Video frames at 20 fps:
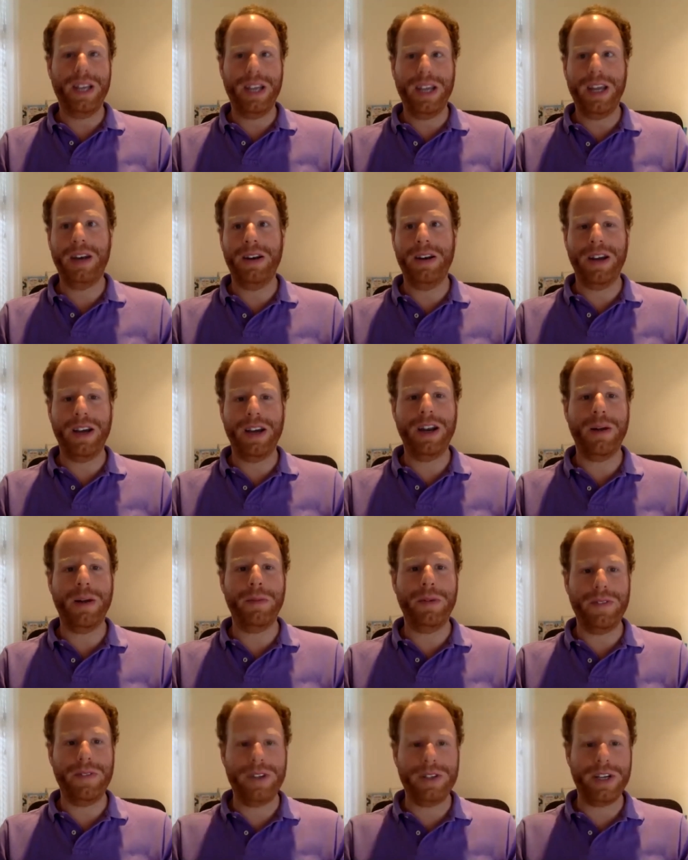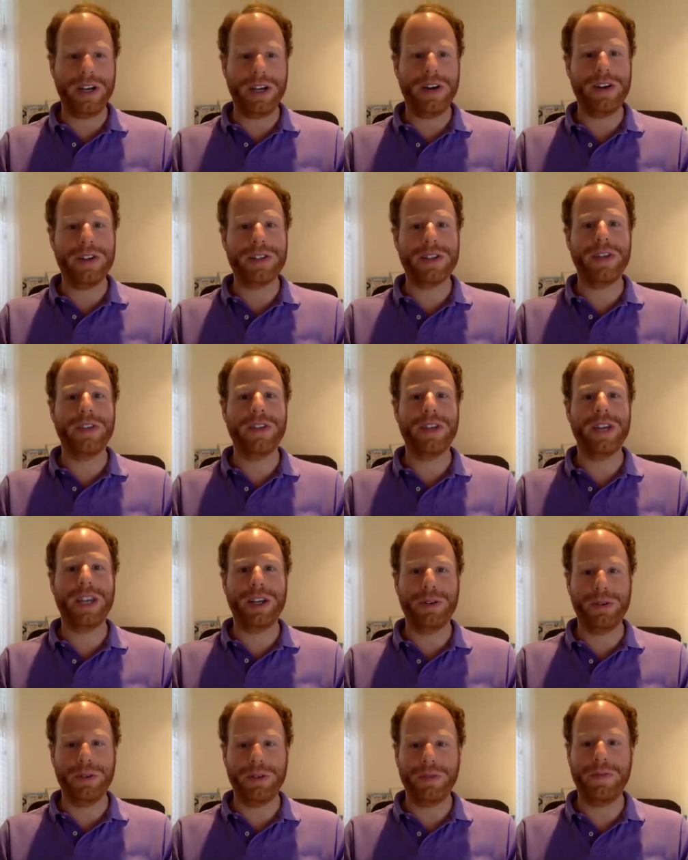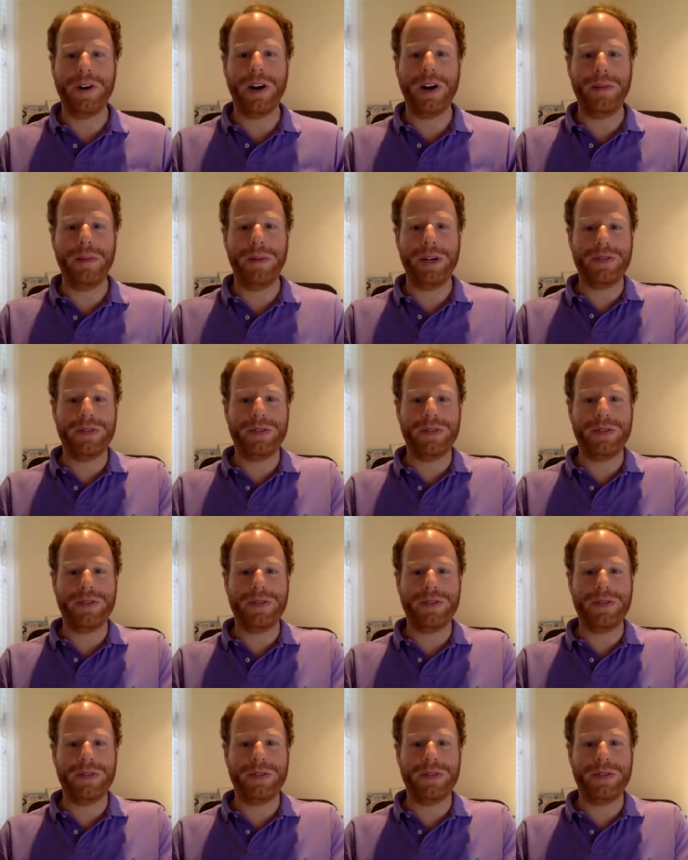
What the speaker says: in a number of these areas. So thank you all very much